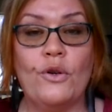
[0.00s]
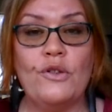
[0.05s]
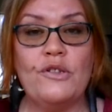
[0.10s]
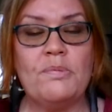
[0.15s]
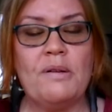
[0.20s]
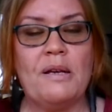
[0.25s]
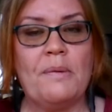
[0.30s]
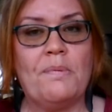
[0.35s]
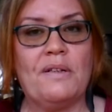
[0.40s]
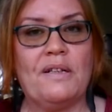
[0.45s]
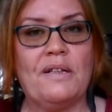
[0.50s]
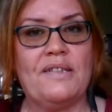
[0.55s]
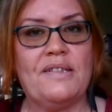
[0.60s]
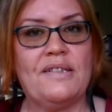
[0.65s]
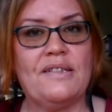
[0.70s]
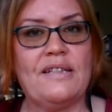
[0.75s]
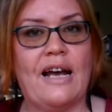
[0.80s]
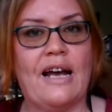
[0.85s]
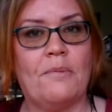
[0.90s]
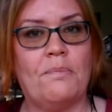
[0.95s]
those people are
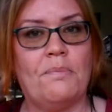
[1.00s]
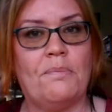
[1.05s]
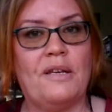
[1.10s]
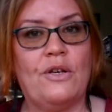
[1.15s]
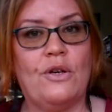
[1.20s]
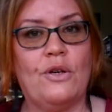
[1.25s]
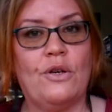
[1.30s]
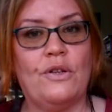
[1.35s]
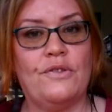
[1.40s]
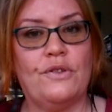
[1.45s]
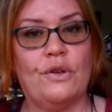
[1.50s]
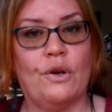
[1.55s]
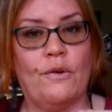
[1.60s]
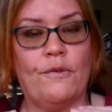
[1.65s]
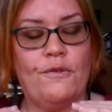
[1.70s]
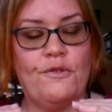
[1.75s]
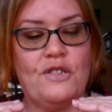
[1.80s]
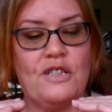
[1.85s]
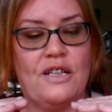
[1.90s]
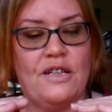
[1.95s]
stuck because
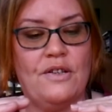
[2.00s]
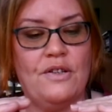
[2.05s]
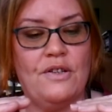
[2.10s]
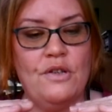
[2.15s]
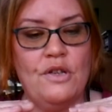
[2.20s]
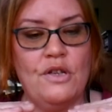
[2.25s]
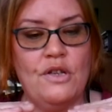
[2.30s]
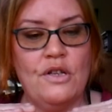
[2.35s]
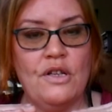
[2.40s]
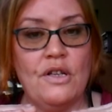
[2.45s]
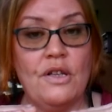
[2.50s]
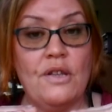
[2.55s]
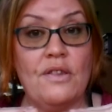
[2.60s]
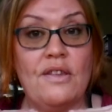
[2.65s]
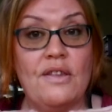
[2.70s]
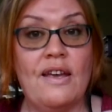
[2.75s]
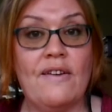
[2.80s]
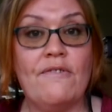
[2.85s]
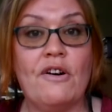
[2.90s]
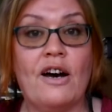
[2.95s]
often
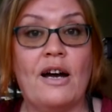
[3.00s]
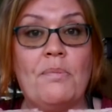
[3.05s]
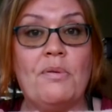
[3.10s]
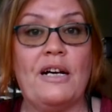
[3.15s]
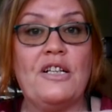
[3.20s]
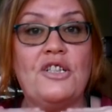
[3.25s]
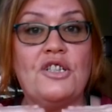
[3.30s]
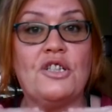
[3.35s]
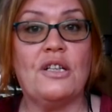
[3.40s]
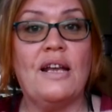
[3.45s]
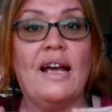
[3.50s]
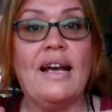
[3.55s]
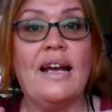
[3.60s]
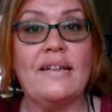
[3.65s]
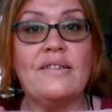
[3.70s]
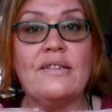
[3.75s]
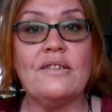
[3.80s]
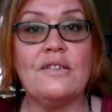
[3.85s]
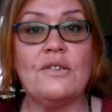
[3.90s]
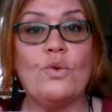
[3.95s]
their vibration
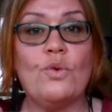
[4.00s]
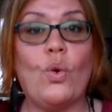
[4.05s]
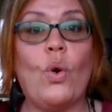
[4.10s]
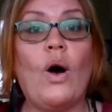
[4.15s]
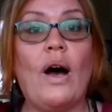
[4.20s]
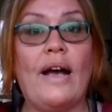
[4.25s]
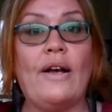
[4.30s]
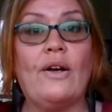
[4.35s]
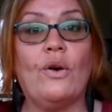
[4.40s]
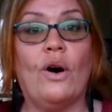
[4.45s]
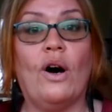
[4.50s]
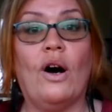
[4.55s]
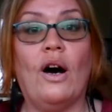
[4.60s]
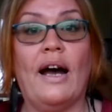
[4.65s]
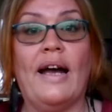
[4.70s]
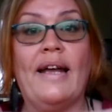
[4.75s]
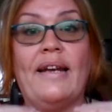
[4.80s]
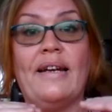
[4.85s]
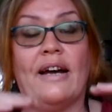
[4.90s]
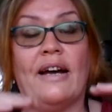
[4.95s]
hasn't quite got
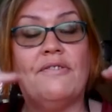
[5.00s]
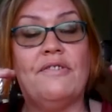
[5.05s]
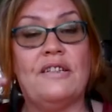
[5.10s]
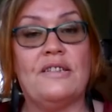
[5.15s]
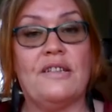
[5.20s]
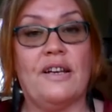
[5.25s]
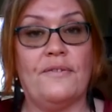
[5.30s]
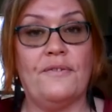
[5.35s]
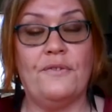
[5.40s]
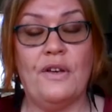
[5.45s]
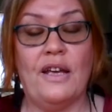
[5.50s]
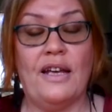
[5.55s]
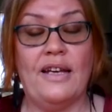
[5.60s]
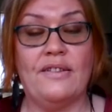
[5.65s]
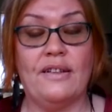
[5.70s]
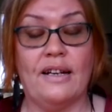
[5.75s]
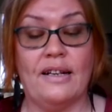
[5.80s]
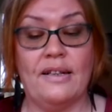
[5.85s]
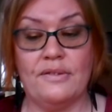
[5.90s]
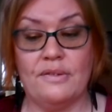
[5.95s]
high enough, as
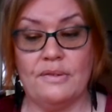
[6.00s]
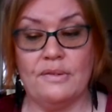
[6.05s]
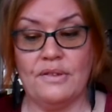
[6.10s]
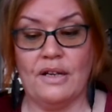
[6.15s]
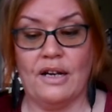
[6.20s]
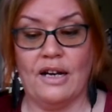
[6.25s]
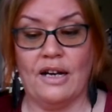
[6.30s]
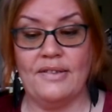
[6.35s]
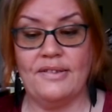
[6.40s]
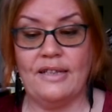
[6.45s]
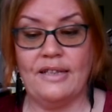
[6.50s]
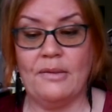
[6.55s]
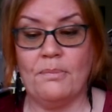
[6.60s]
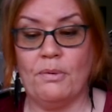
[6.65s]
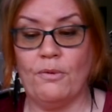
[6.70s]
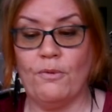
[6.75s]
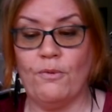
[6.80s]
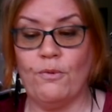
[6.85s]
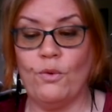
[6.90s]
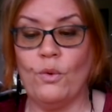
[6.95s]
I
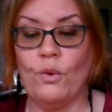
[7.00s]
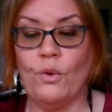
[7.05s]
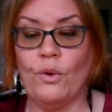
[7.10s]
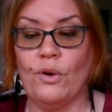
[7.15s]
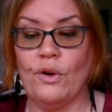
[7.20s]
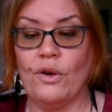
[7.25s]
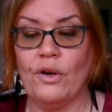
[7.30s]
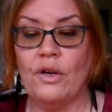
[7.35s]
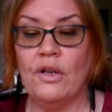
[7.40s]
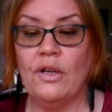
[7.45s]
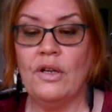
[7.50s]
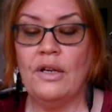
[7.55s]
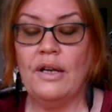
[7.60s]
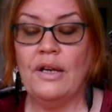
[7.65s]
said before.